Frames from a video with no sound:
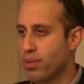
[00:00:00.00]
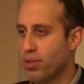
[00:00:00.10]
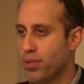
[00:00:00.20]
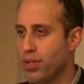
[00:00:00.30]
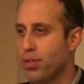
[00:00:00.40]
So
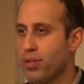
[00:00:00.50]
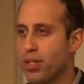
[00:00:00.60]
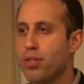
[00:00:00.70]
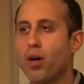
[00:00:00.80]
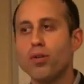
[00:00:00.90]
there's, there's
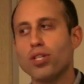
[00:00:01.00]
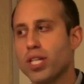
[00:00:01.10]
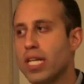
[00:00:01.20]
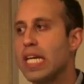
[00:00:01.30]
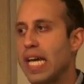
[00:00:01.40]
a
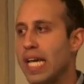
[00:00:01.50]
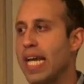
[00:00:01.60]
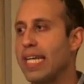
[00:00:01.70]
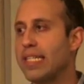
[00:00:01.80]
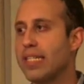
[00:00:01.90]
notion in
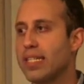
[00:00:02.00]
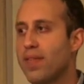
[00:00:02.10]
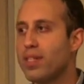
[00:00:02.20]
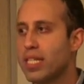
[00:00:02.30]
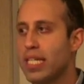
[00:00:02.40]

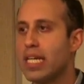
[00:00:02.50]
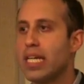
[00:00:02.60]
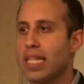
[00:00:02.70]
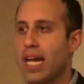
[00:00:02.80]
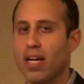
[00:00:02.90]
1870
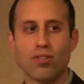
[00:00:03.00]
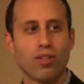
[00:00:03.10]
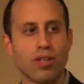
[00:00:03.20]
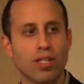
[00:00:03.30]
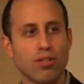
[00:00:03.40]
that
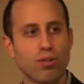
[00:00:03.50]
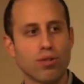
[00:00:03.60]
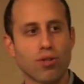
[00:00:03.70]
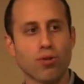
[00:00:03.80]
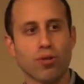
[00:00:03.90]
Algerian
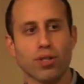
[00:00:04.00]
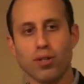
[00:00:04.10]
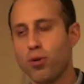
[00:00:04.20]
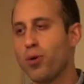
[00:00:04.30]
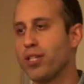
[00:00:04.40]
Jews are sort
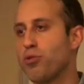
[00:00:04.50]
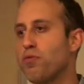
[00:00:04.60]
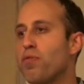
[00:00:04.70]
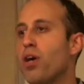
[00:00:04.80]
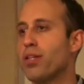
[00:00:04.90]
of going to
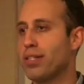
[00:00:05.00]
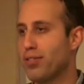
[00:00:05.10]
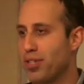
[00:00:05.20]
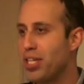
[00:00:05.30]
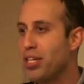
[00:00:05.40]

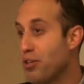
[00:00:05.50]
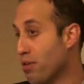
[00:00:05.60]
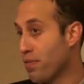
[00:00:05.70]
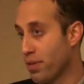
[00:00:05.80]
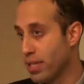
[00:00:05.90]

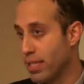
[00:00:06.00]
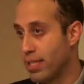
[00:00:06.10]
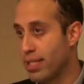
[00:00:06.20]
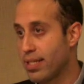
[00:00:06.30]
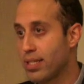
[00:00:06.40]
volunteer for this
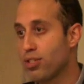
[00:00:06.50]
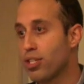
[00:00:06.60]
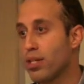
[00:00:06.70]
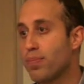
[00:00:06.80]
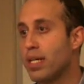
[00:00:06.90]

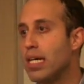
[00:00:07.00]
citizenship.